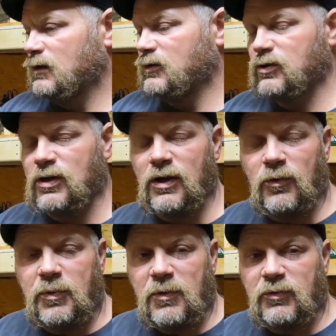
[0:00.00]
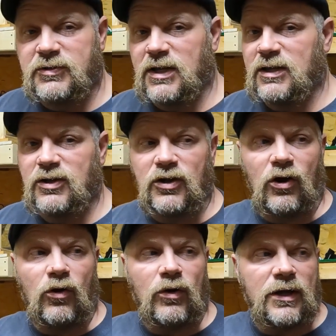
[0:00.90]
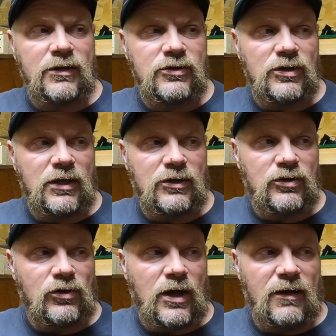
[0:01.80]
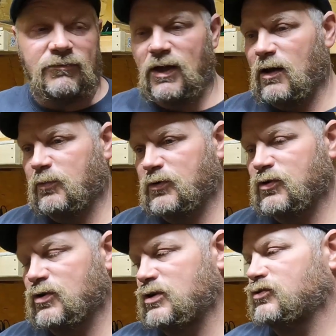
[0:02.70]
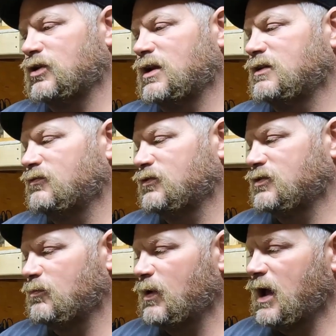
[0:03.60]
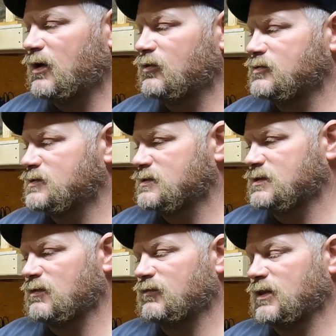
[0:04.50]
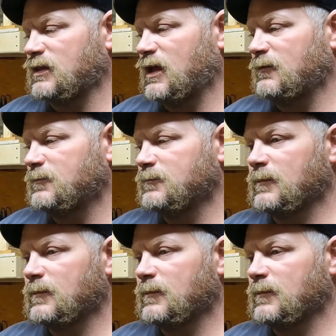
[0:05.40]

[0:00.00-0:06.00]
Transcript: You hear people say you go and you'll have the opportunity to try different tobaccos and stuff like that.